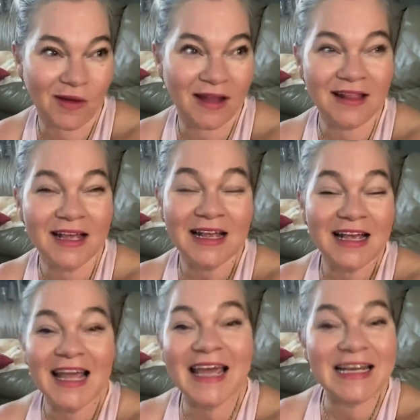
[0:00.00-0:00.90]
in a while,
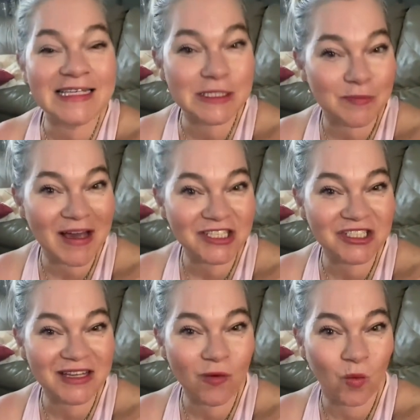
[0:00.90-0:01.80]

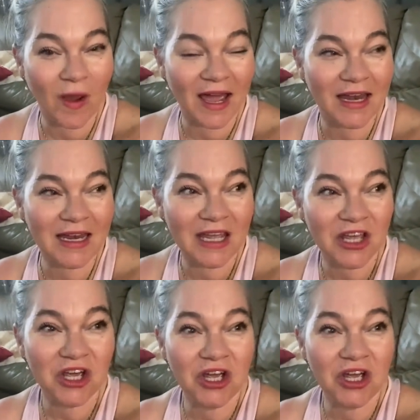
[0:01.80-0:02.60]
especially when